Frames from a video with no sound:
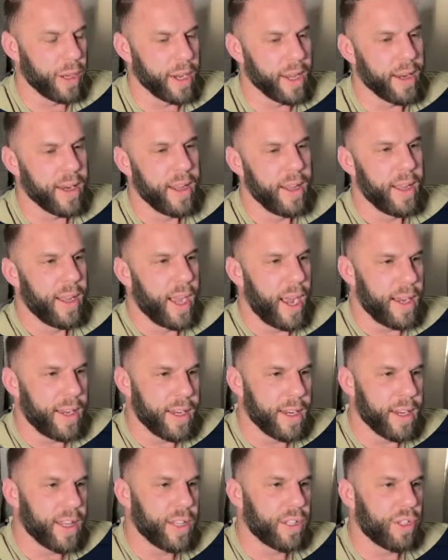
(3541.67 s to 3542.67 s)
in it. I
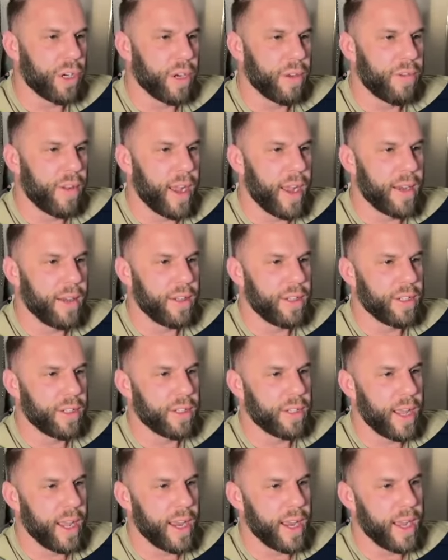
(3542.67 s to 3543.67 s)
did get certified
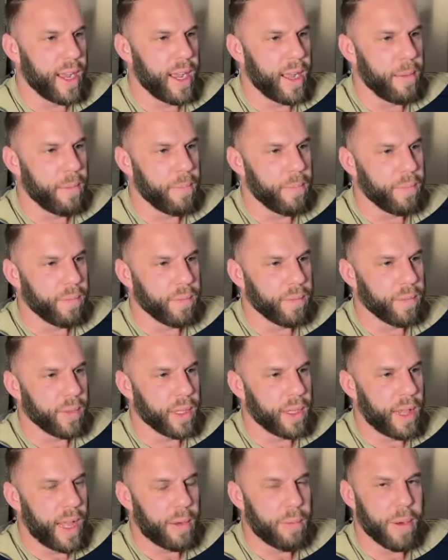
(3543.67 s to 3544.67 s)
just a um,
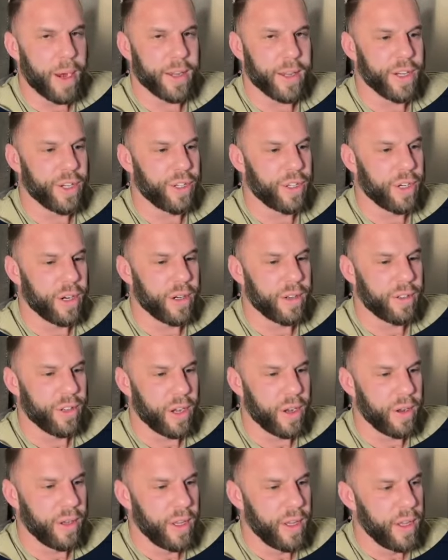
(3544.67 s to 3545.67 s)
cloud practitioner.
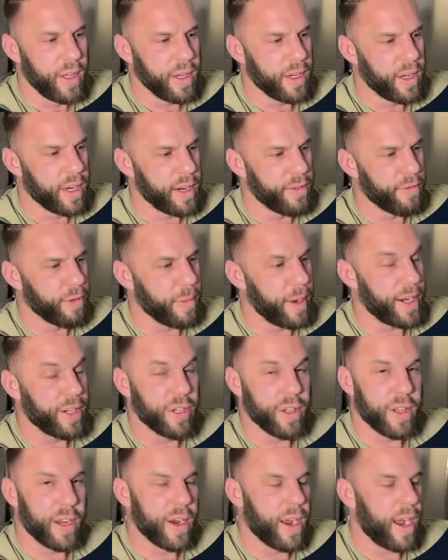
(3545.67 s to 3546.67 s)
So good
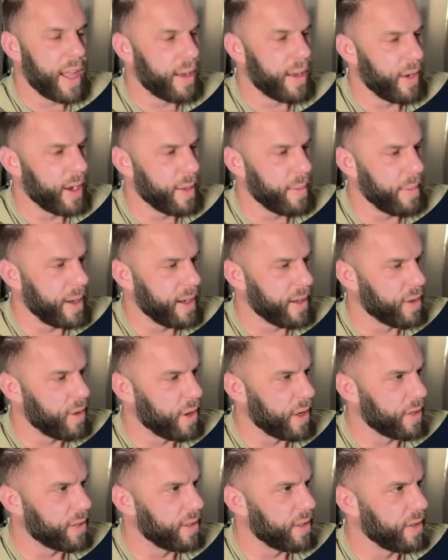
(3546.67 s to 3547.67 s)
information there. Highly recommended
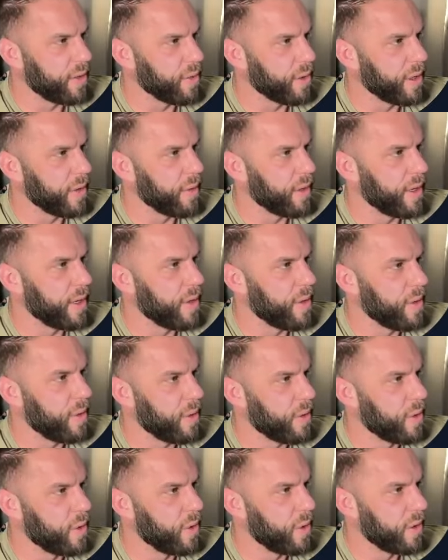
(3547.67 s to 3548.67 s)
course is really, really cool.
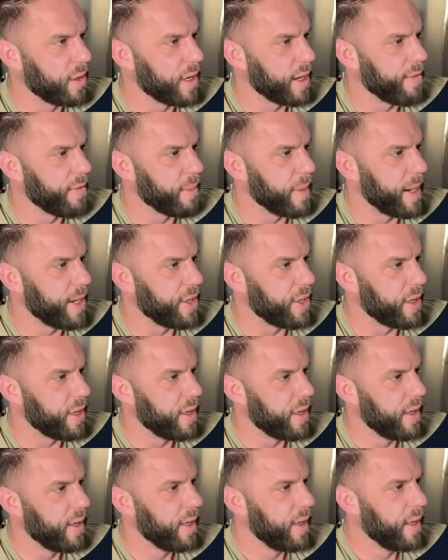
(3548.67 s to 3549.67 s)
cool. Good
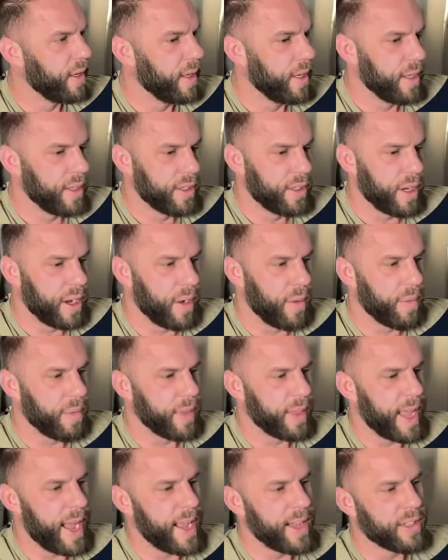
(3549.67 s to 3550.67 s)
information. So
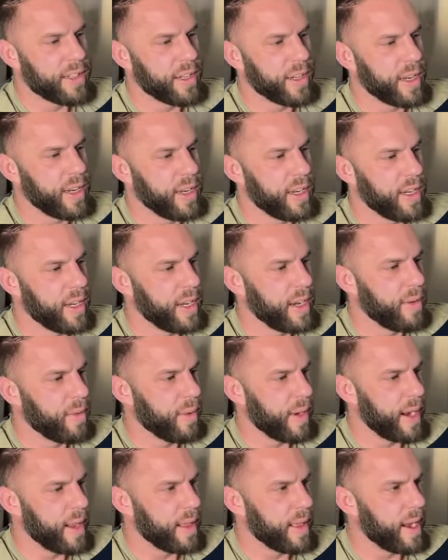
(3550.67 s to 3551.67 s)
that is looking good
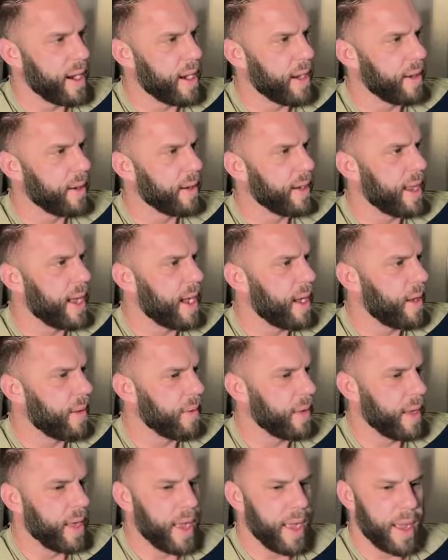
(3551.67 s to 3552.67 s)
right there.
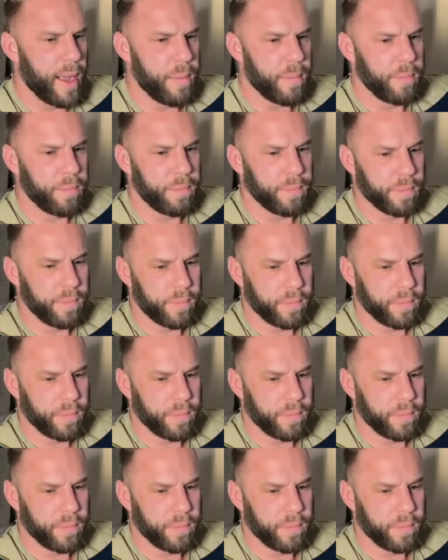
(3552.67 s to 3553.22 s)
Now, um,